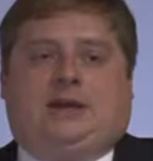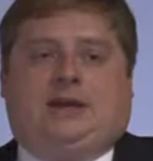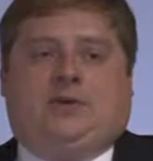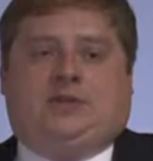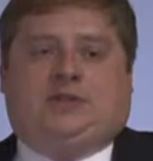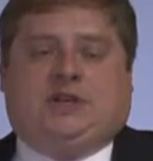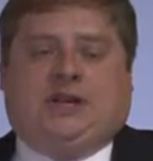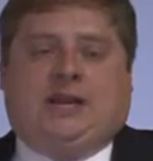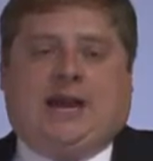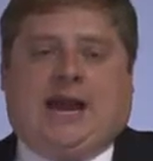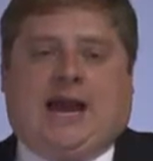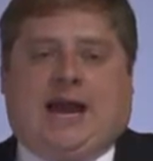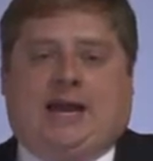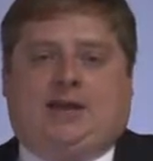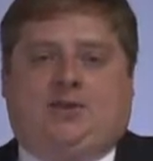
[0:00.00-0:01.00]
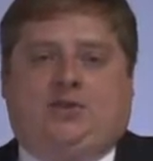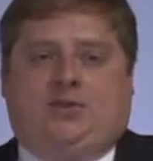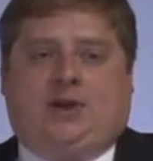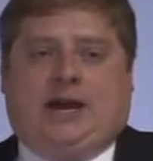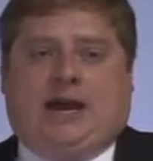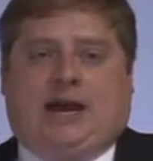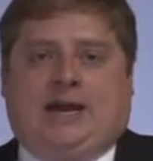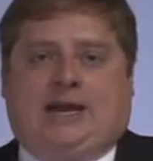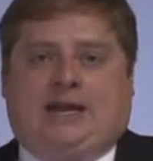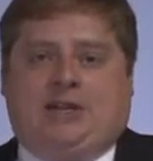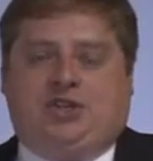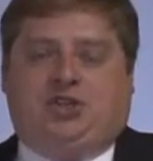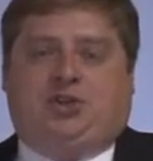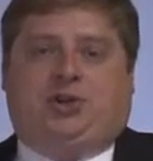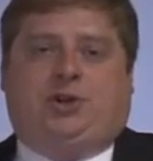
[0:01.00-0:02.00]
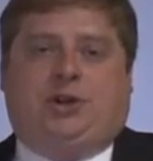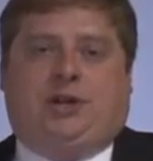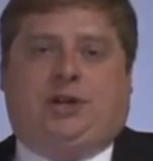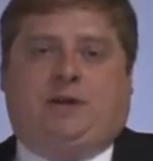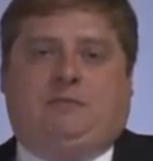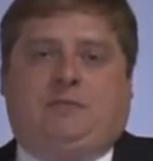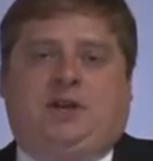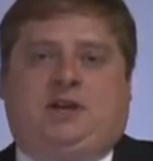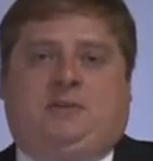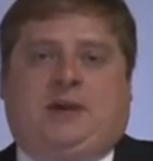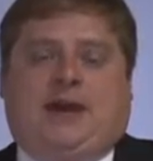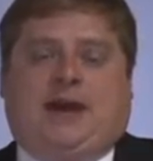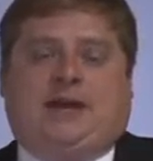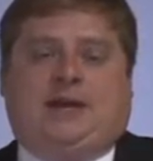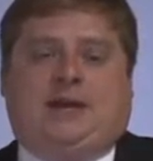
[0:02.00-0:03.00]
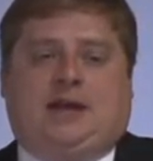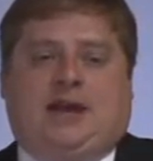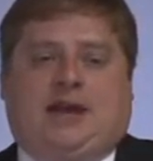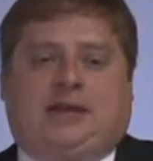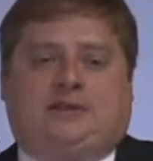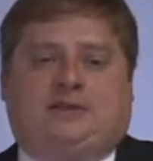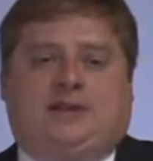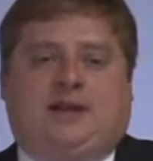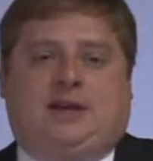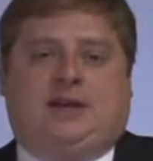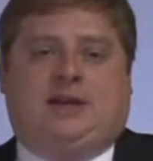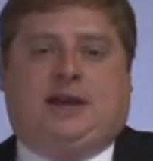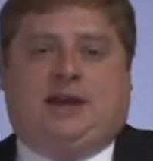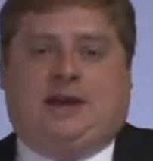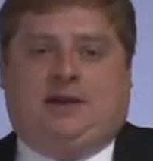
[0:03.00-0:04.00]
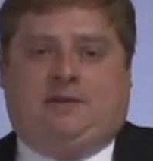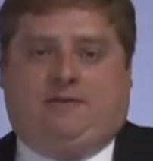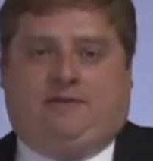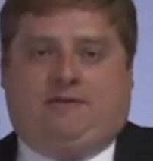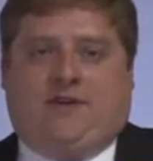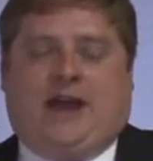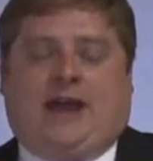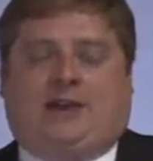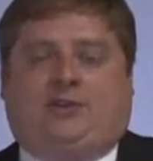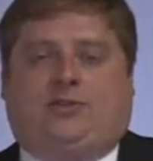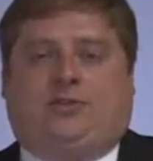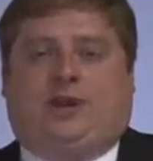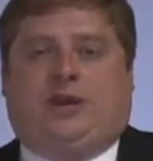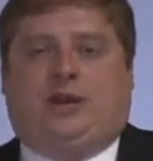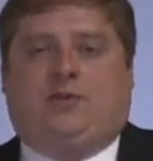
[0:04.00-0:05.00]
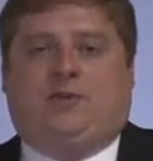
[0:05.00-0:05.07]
there was a guy who got injured in a meat packing accident at a factory.